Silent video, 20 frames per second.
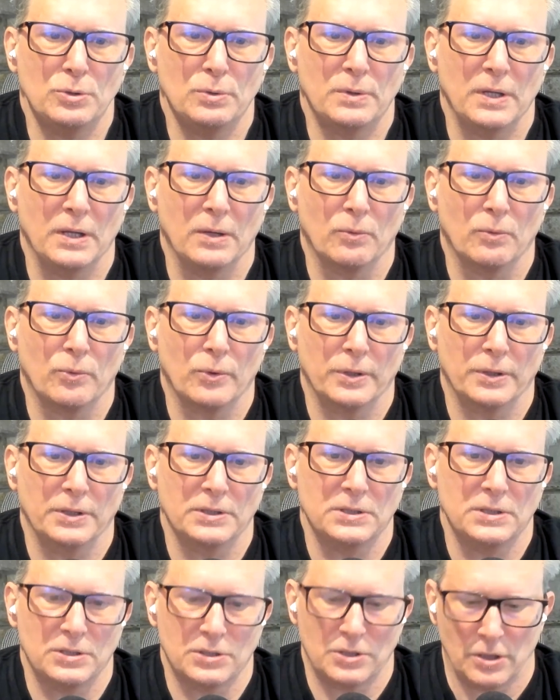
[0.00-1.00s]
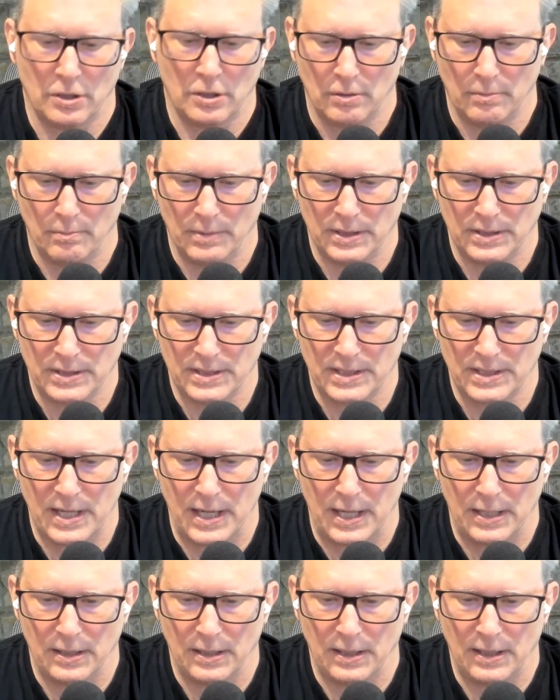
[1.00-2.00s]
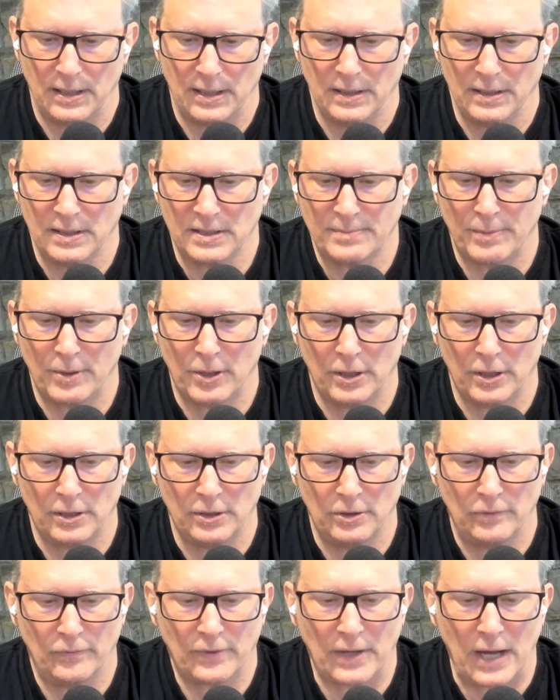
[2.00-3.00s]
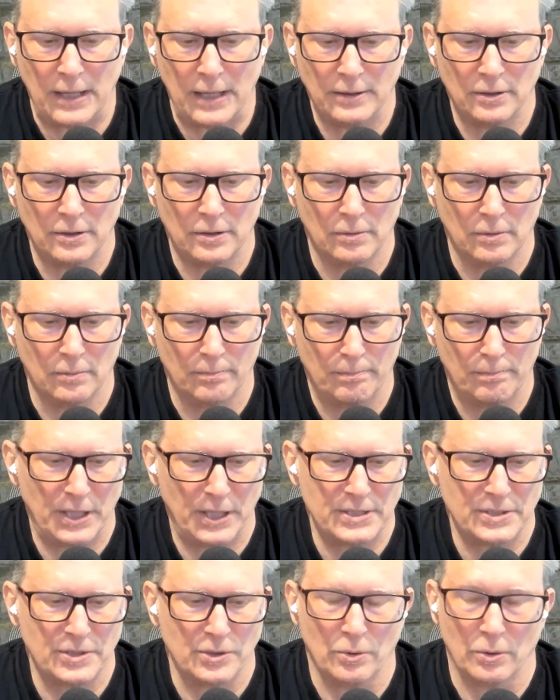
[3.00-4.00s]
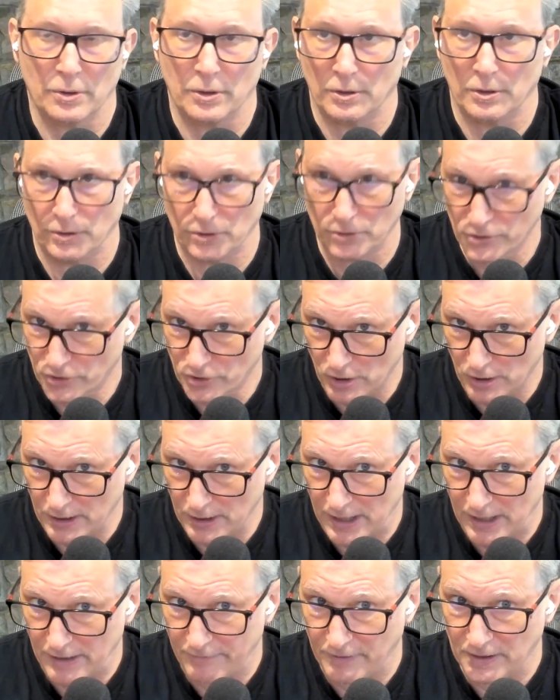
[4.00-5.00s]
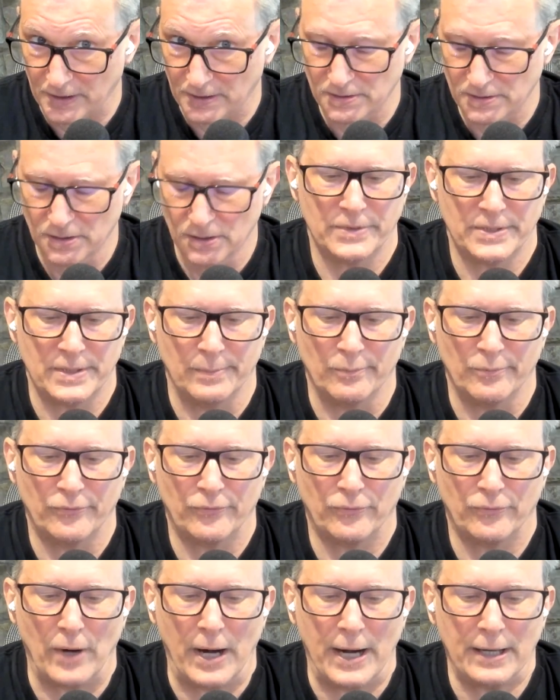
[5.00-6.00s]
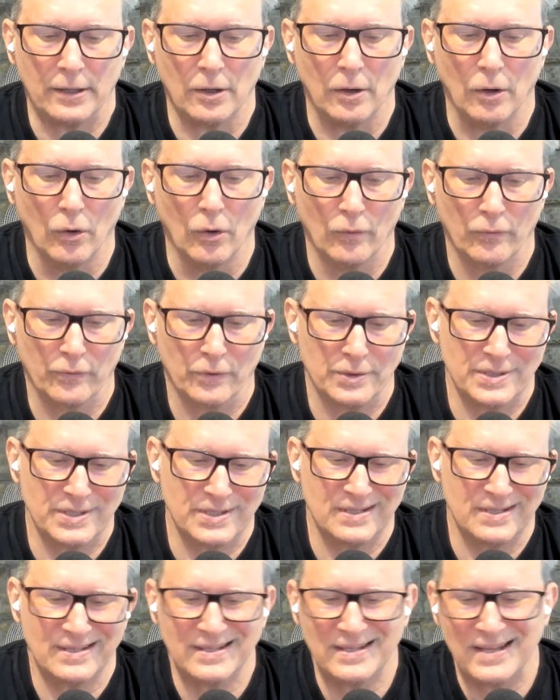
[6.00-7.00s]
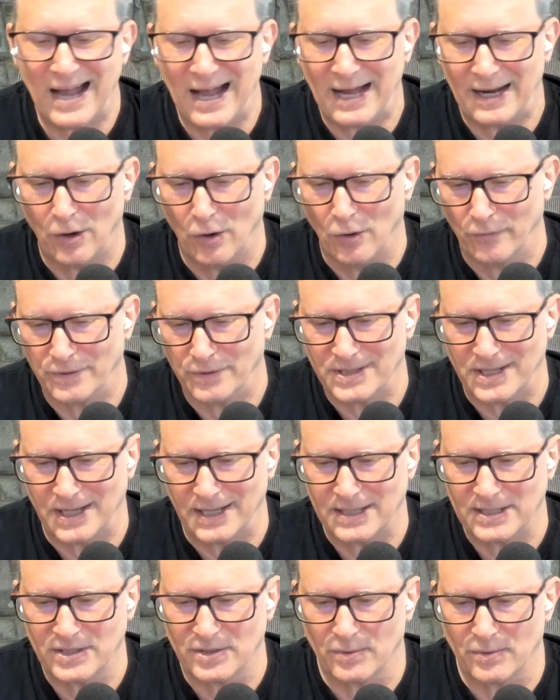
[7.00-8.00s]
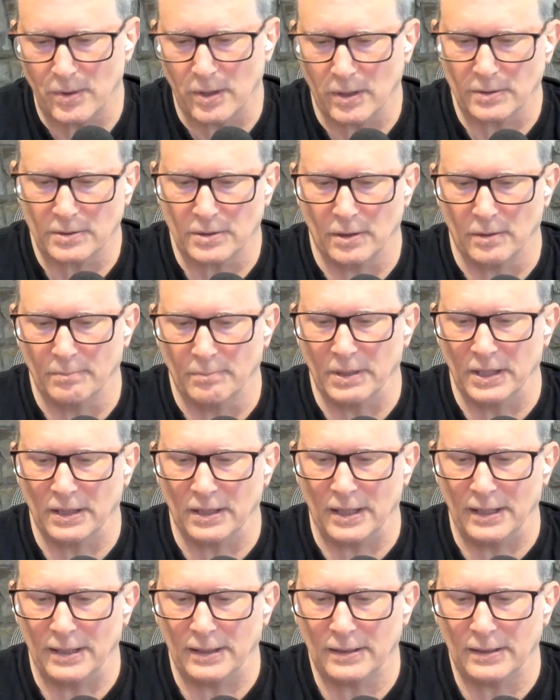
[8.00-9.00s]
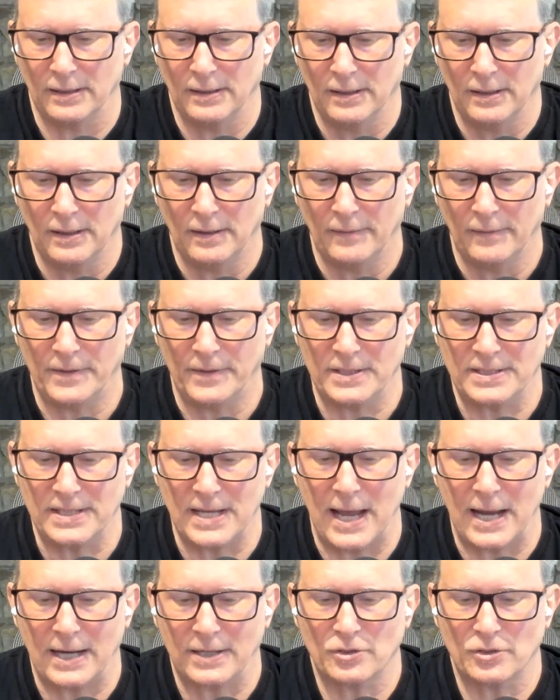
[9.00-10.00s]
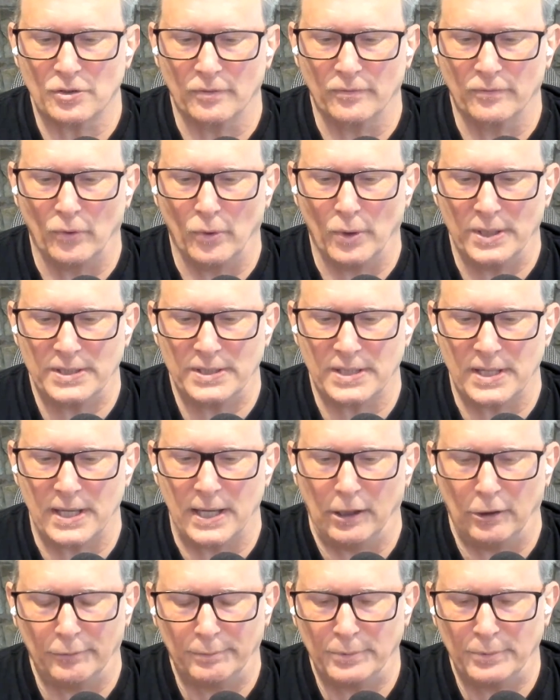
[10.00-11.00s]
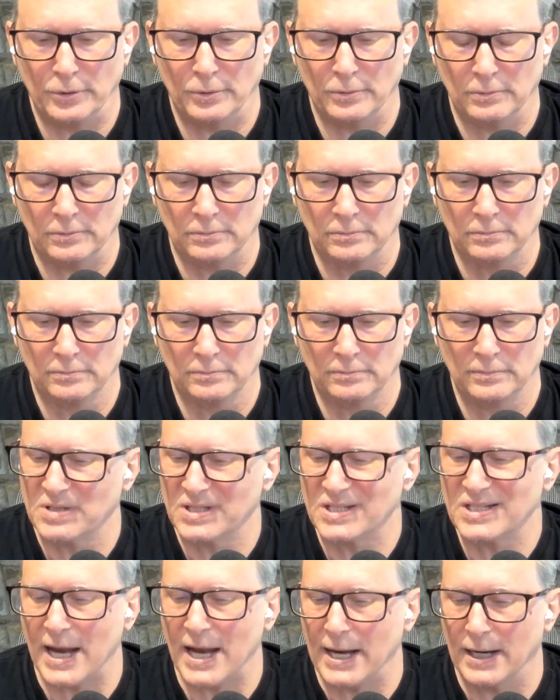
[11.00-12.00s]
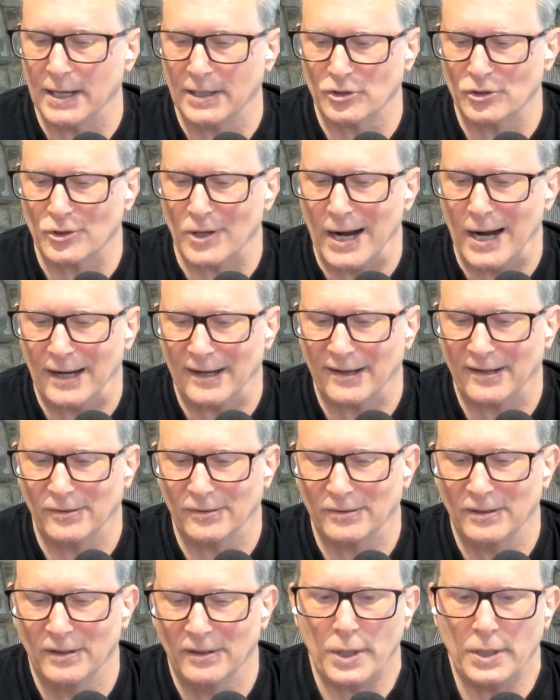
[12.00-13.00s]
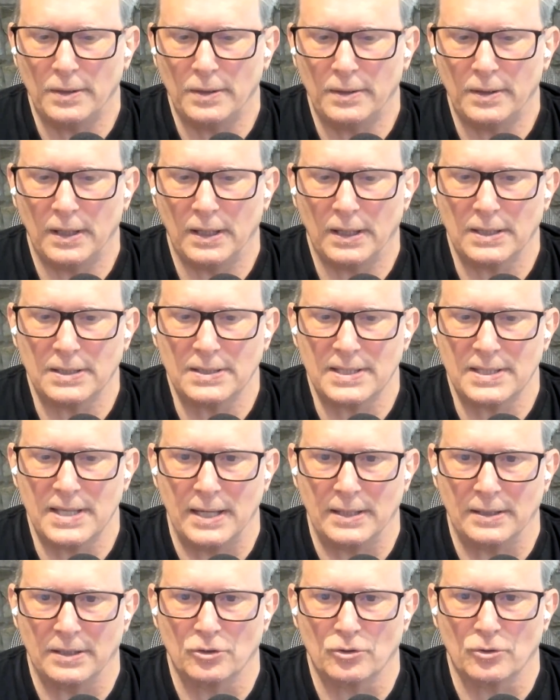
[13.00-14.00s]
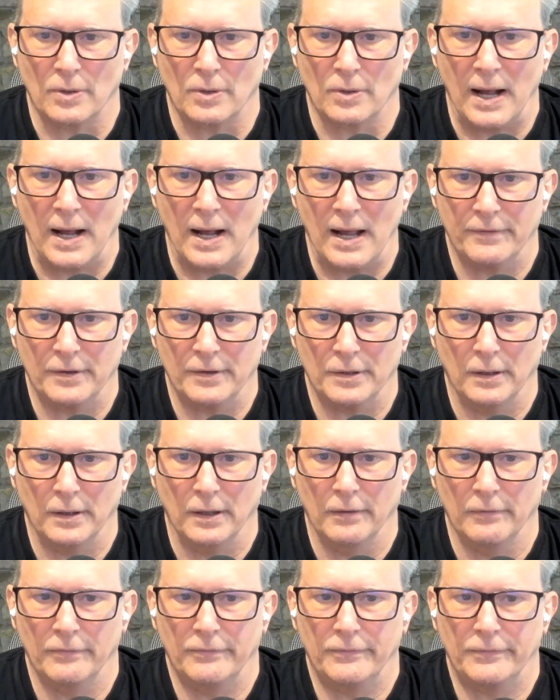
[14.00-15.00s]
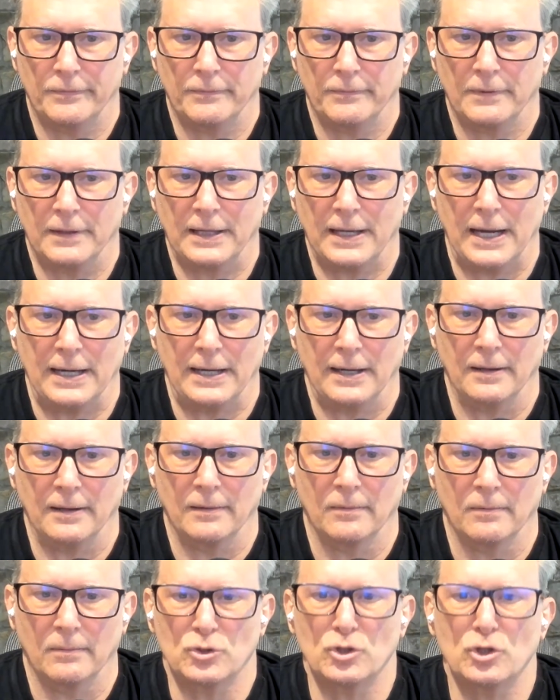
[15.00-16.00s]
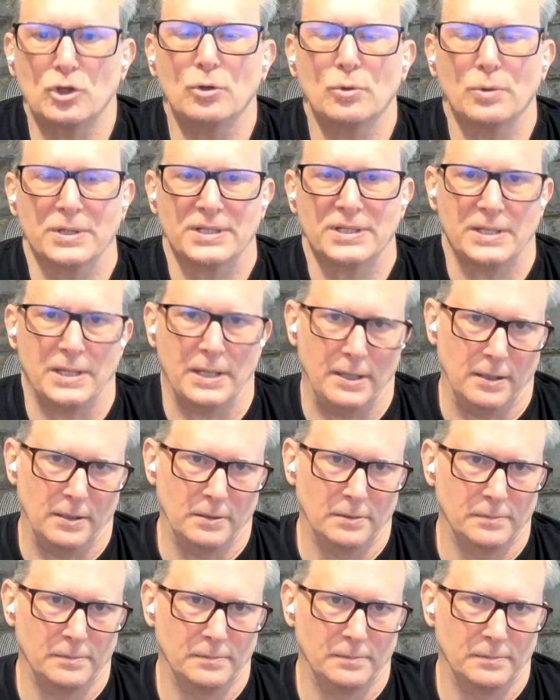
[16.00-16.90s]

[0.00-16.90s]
do you think really determines then in this period? You've gotten your place in order, you start having some frank over, not oversight, that's the wrong term, but like this extra voice to help you stay on track. What do you think is then the drive of getting to a sale?